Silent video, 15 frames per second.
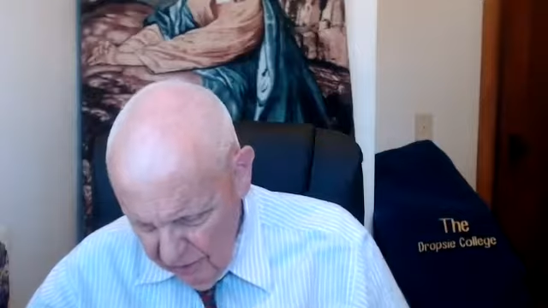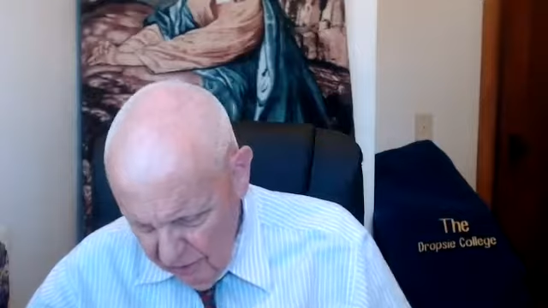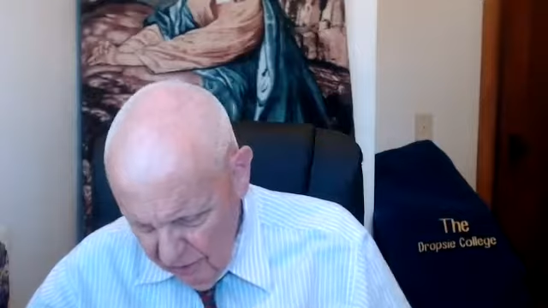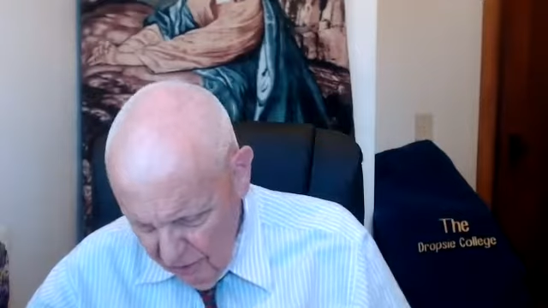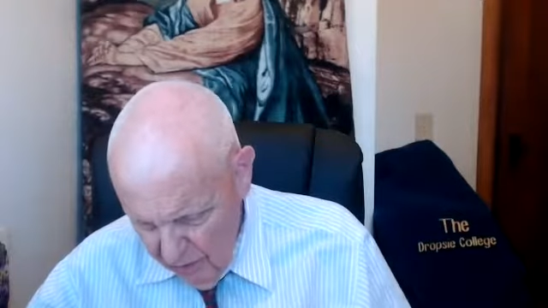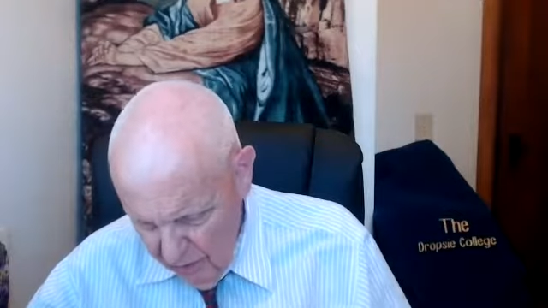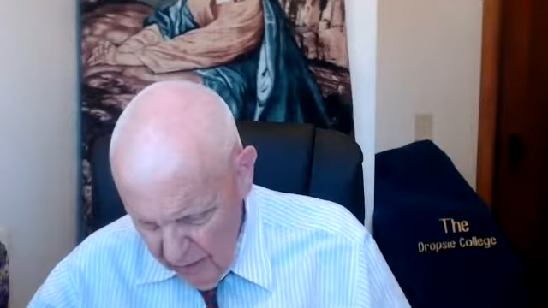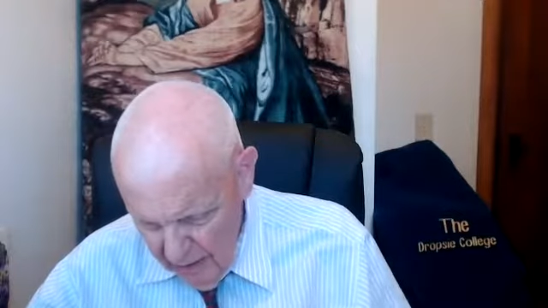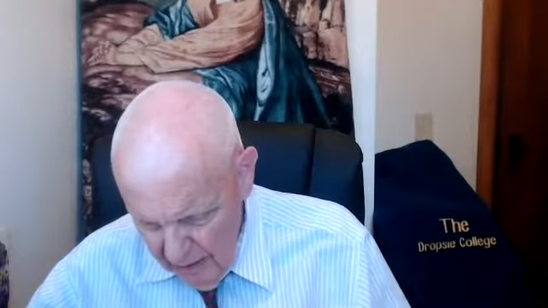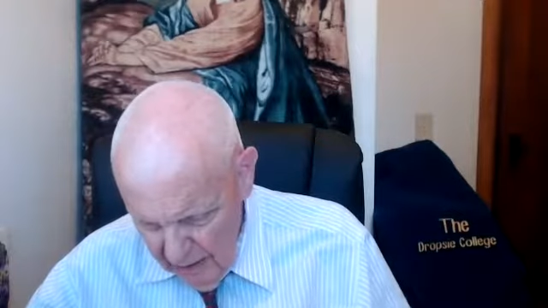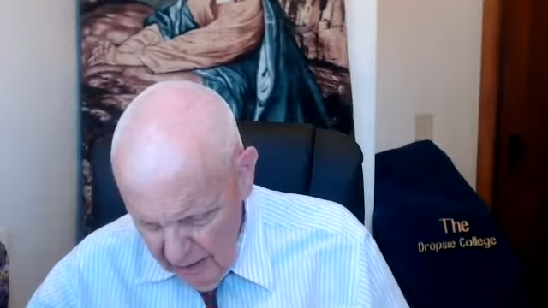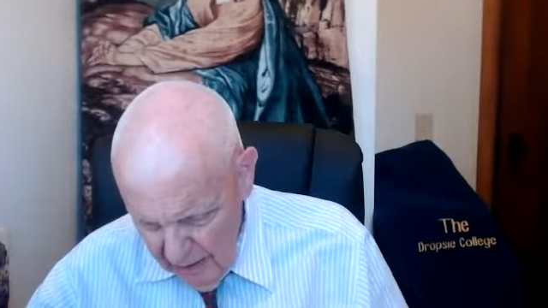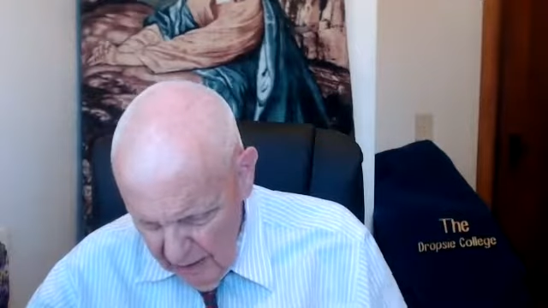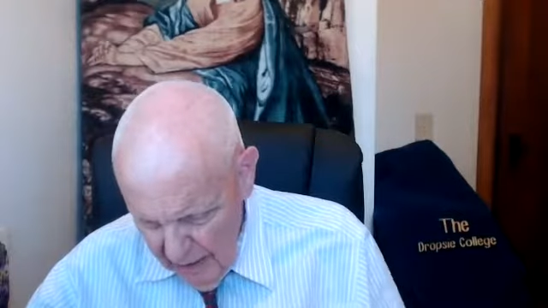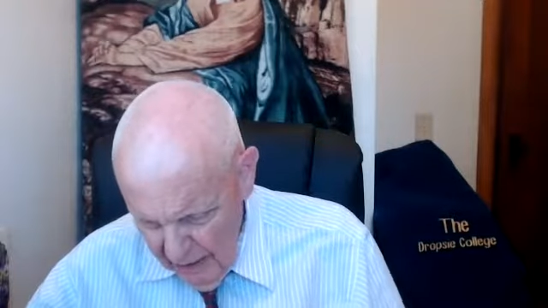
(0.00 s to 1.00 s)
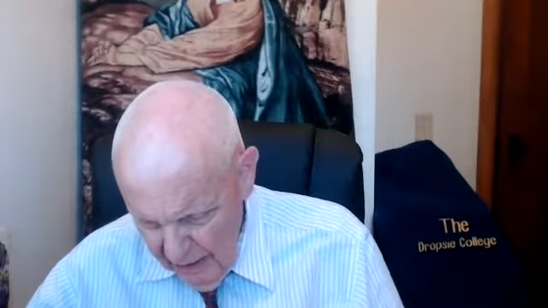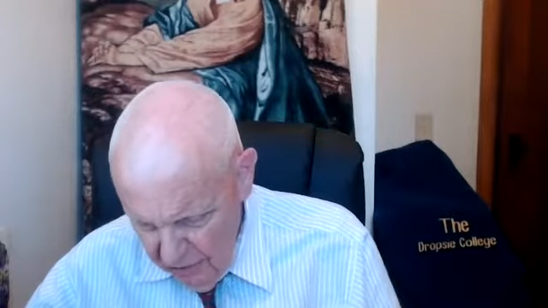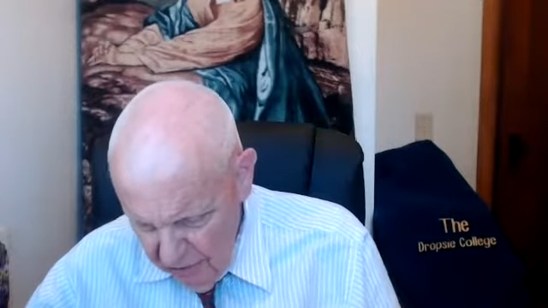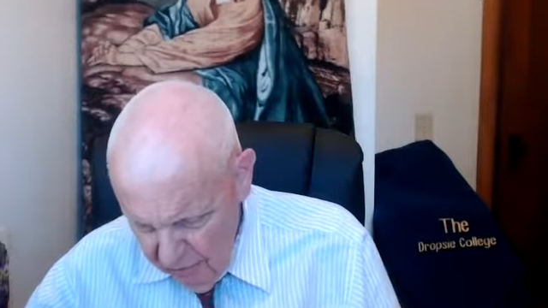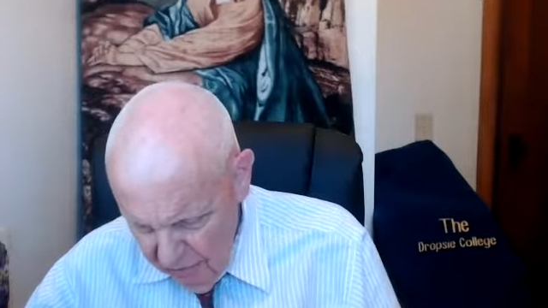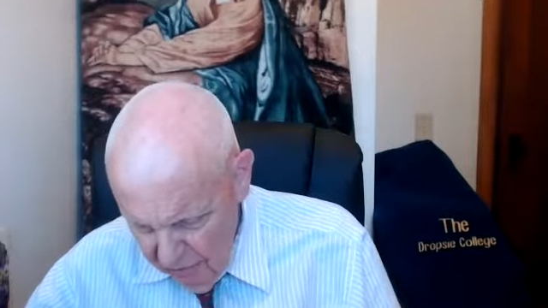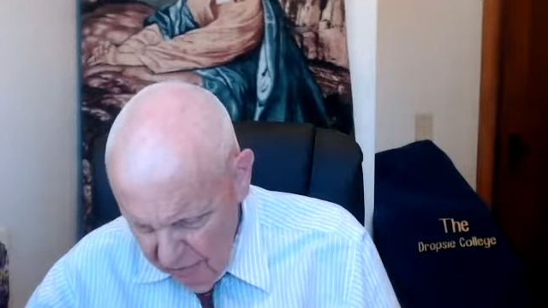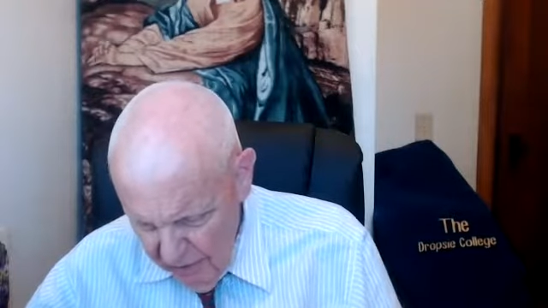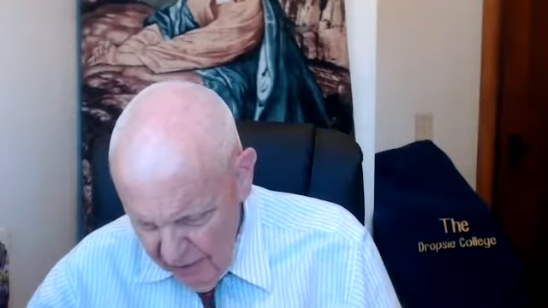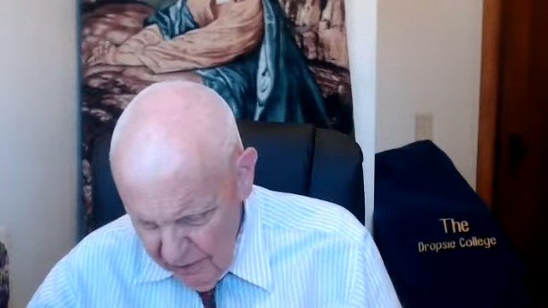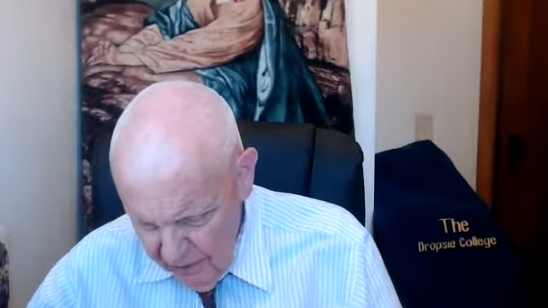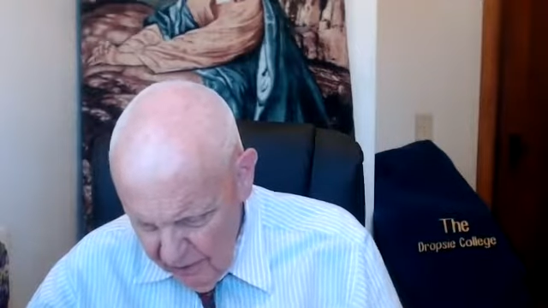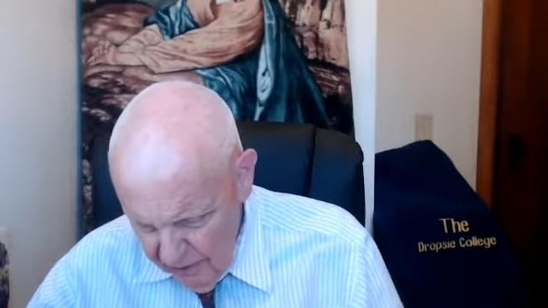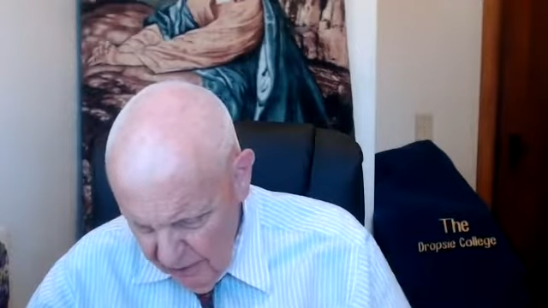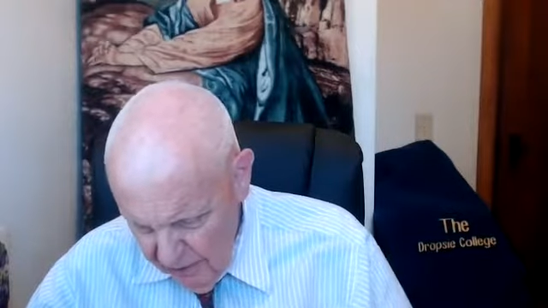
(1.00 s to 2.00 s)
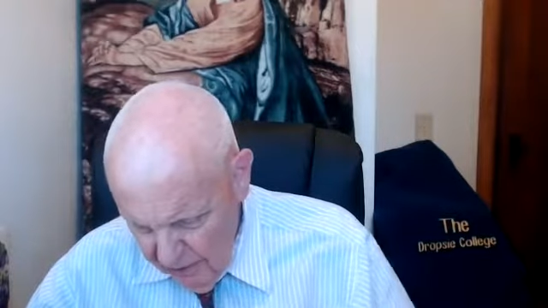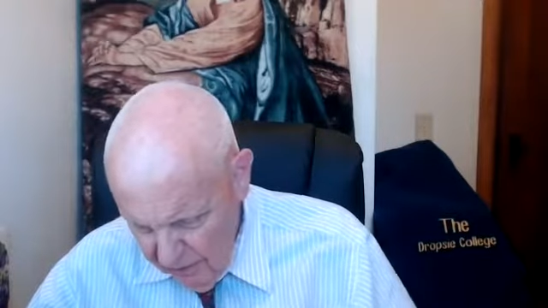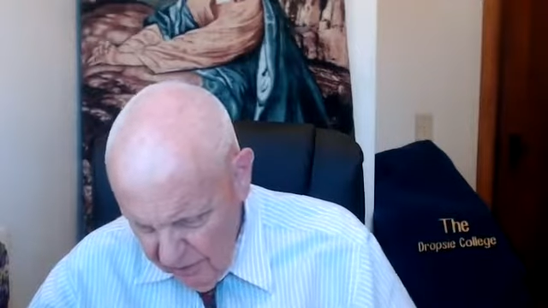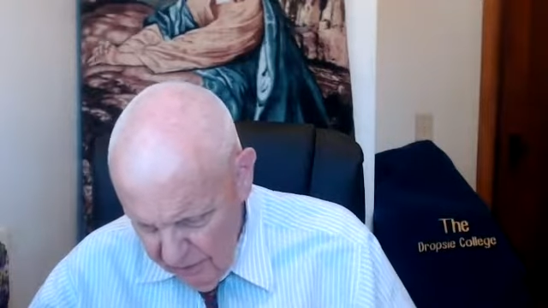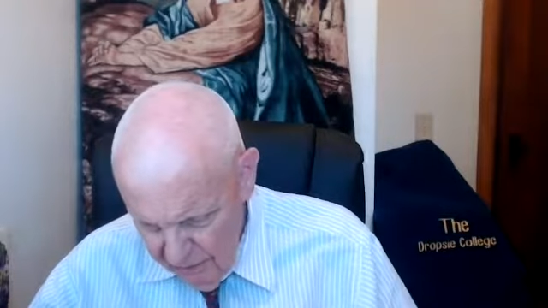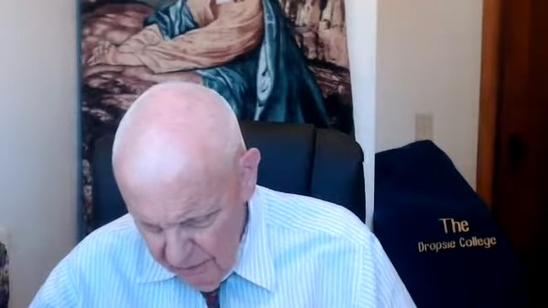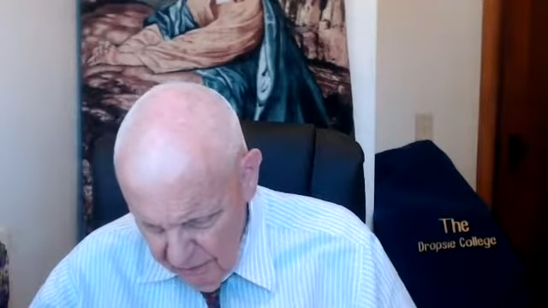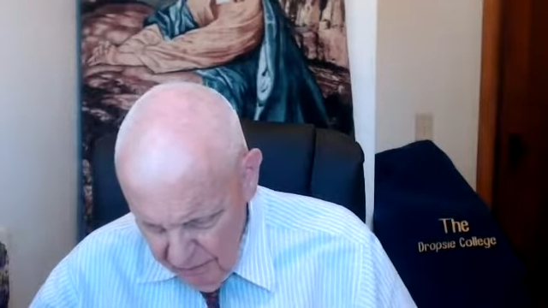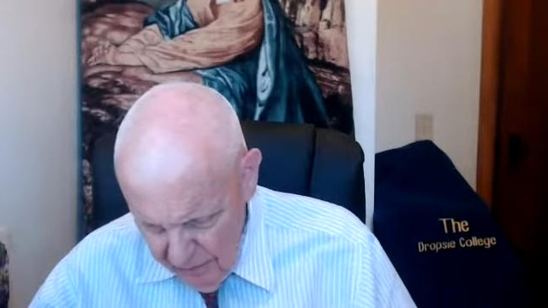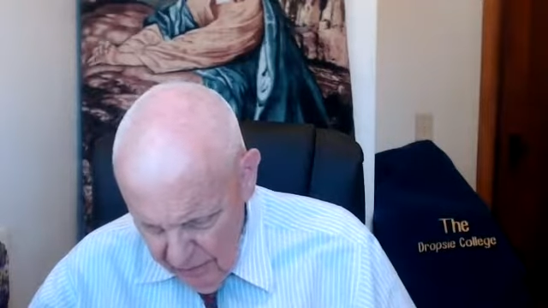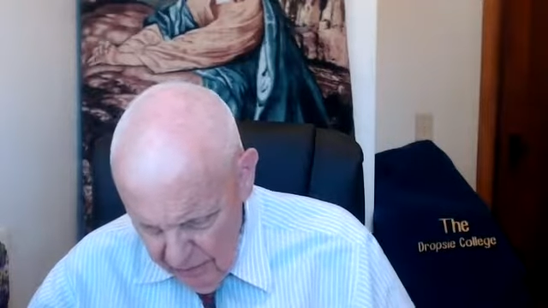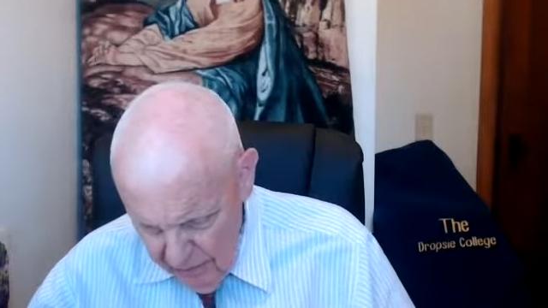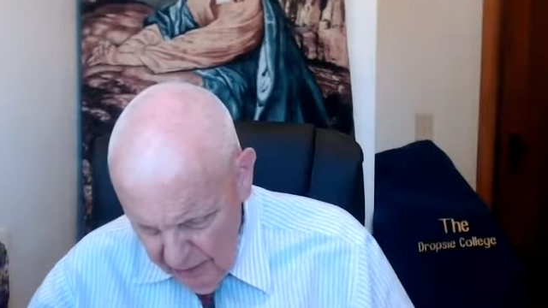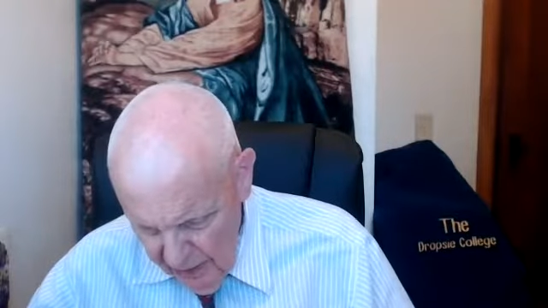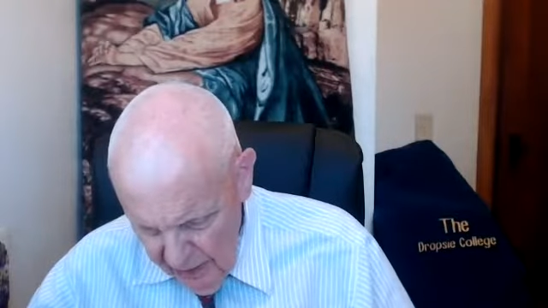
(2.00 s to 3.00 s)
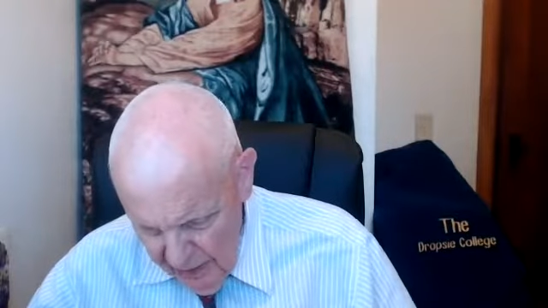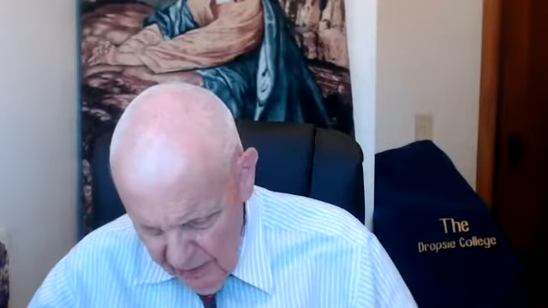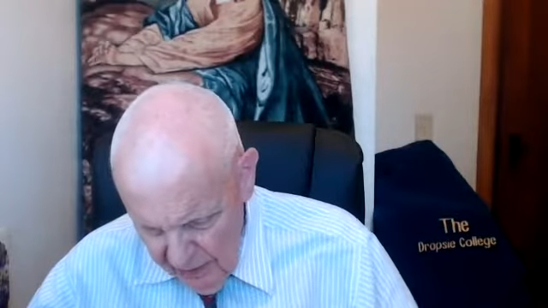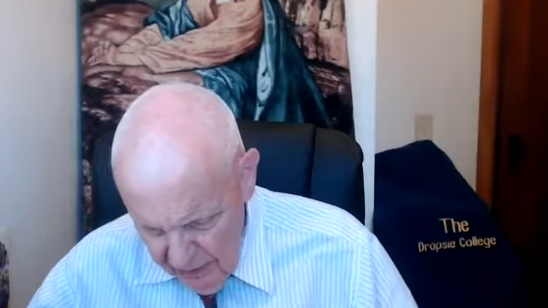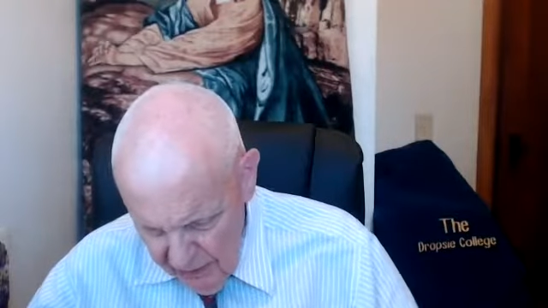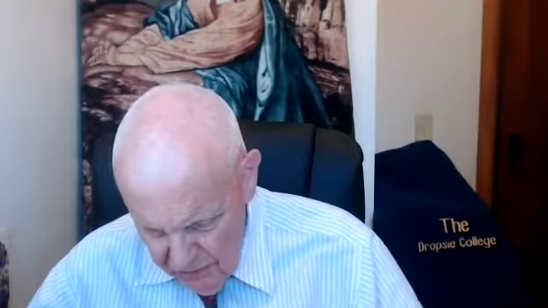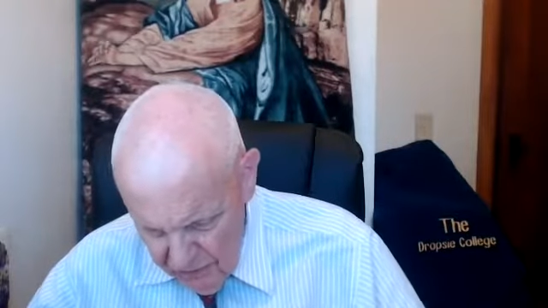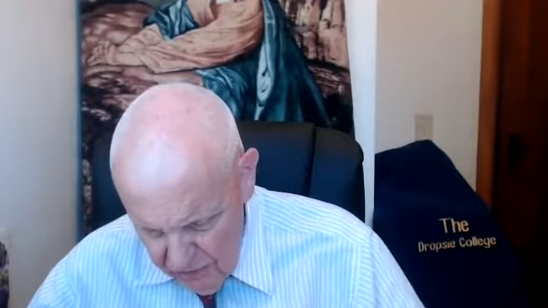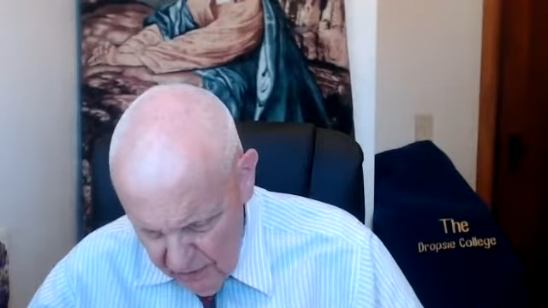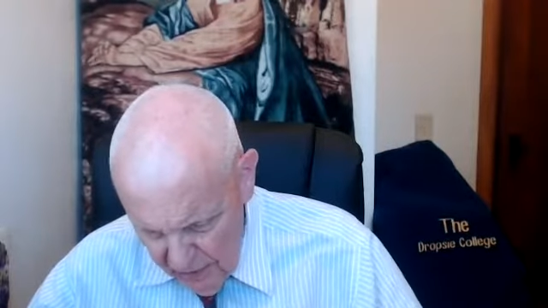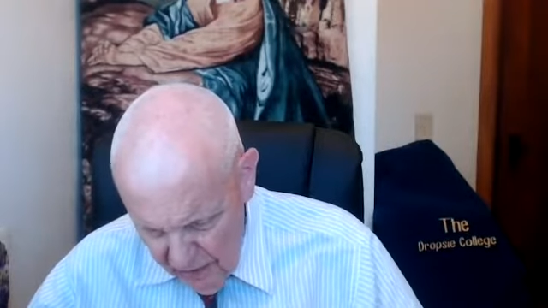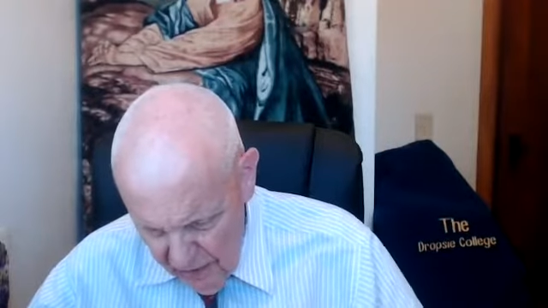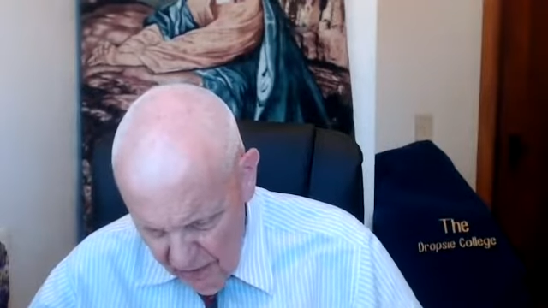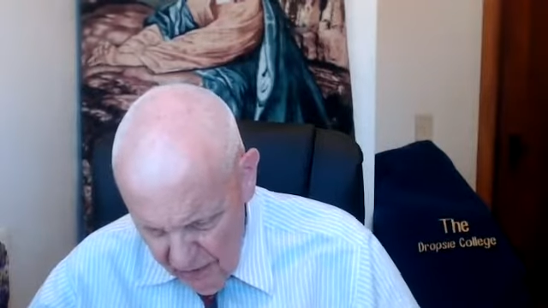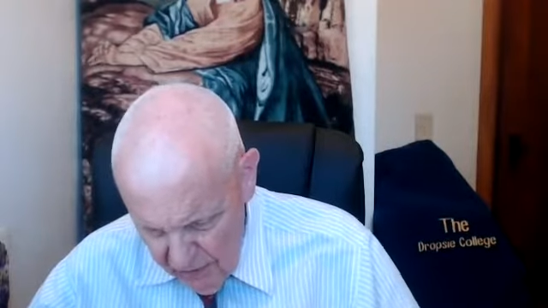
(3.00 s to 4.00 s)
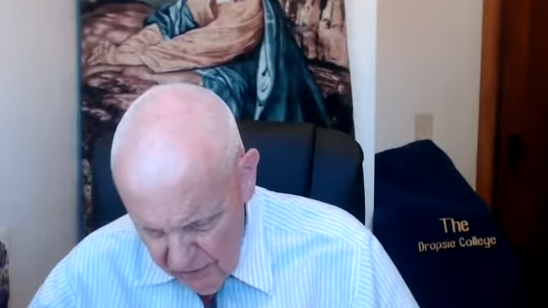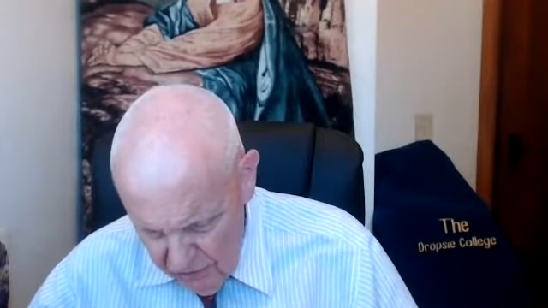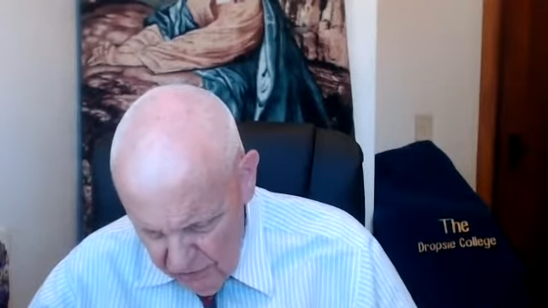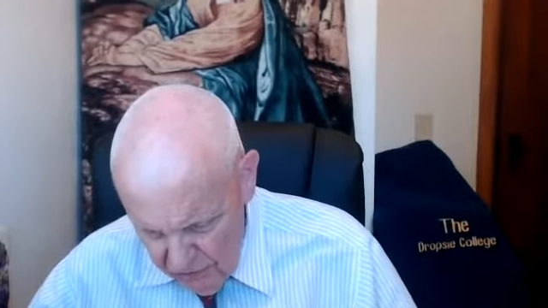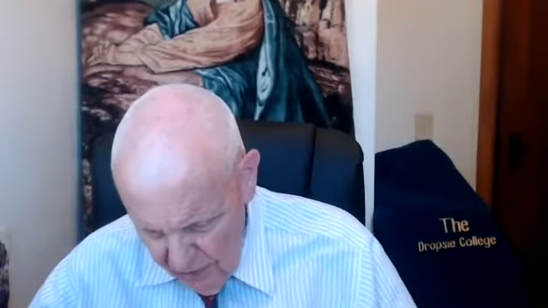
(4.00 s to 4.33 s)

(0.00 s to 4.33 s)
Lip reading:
[unreadable: no face in view]